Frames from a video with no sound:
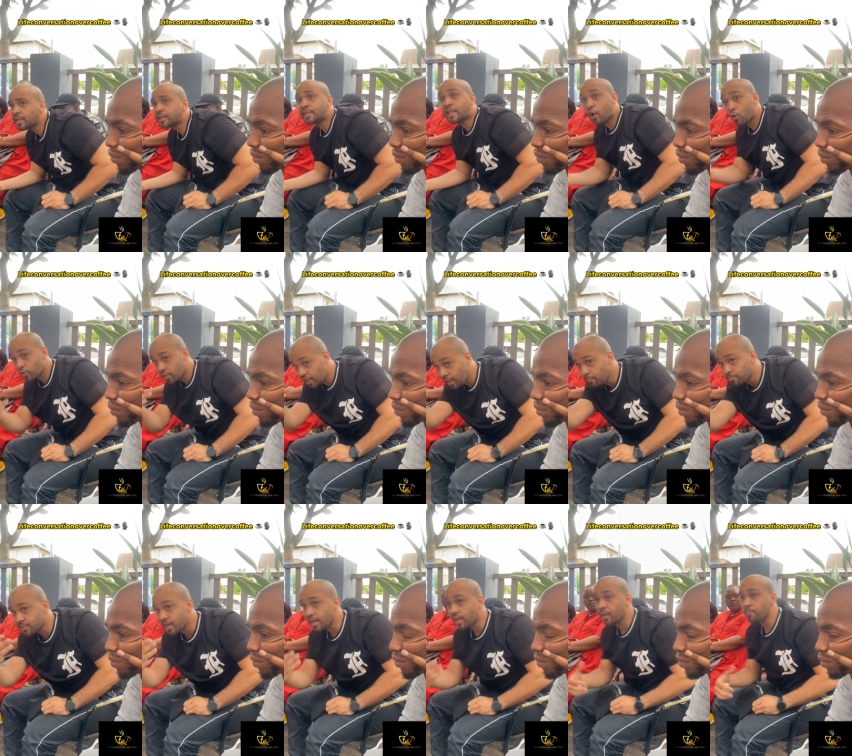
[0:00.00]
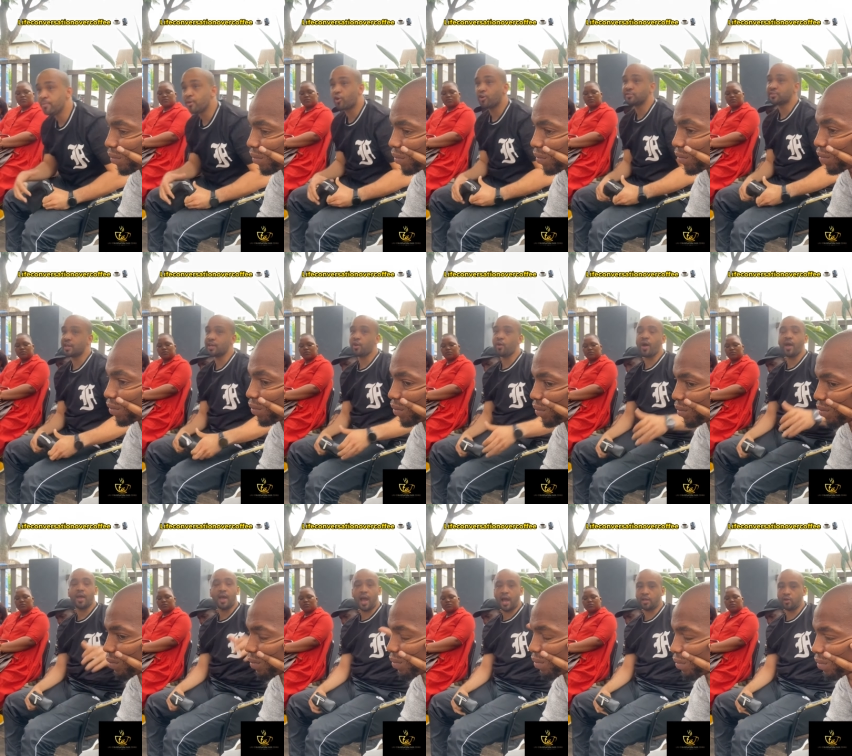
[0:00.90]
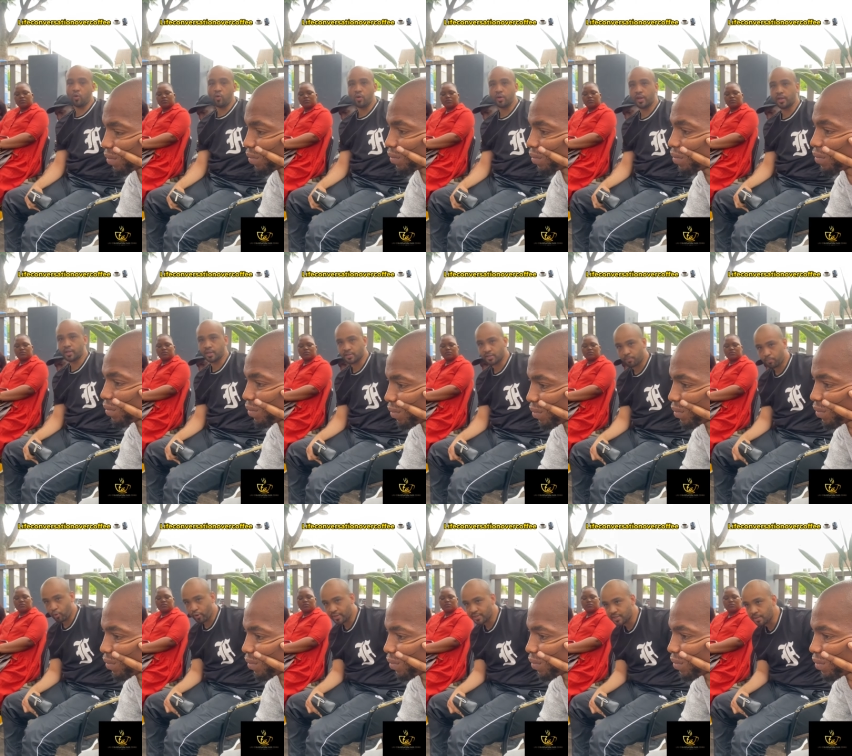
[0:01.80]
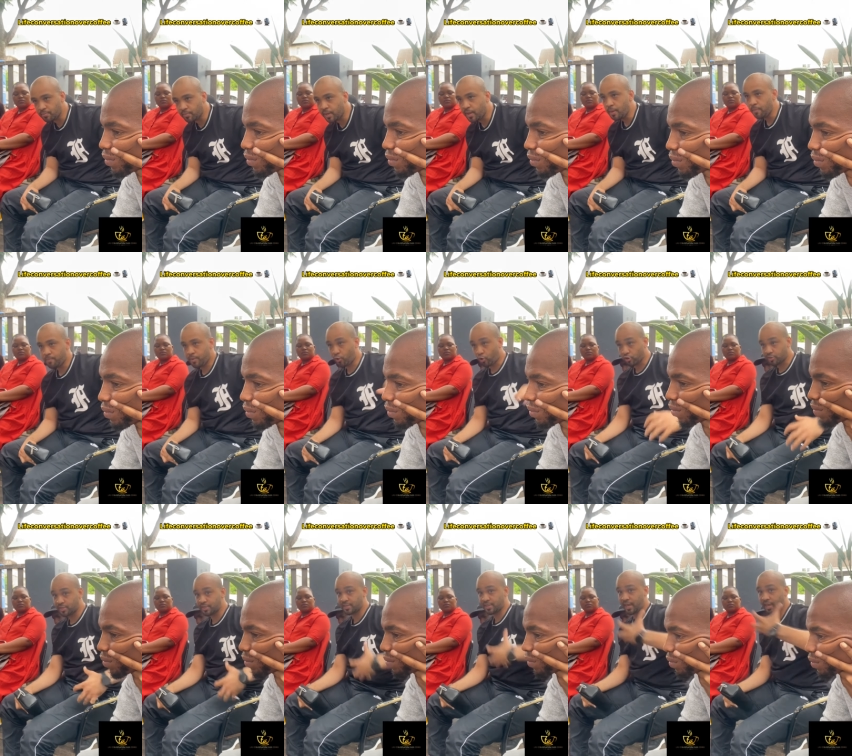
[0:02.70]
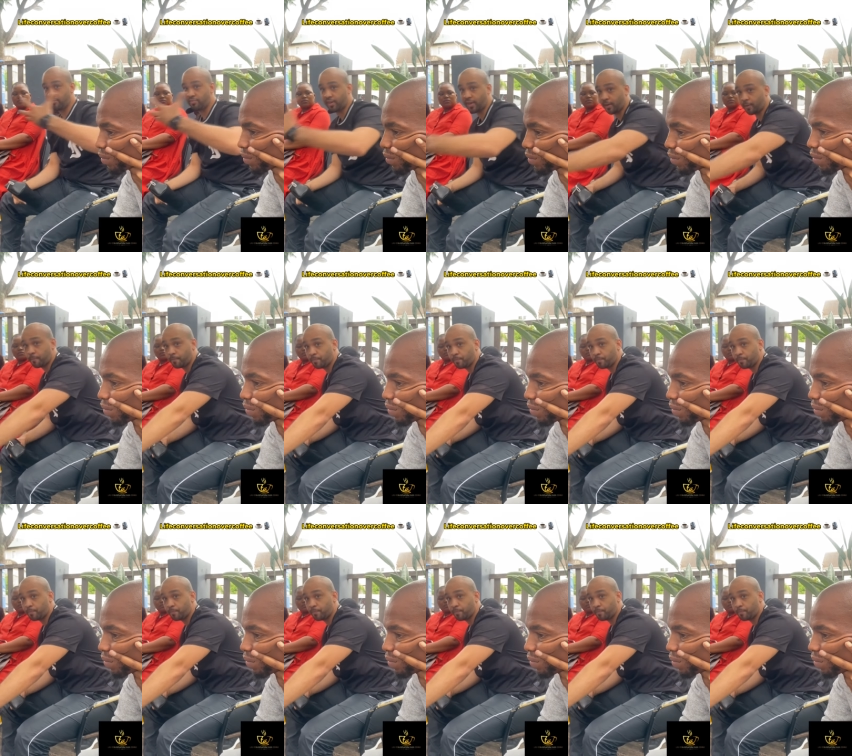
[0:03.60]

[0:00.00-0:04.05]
They'll keep taking because they know, I, I don't want to disappoint him because he's giving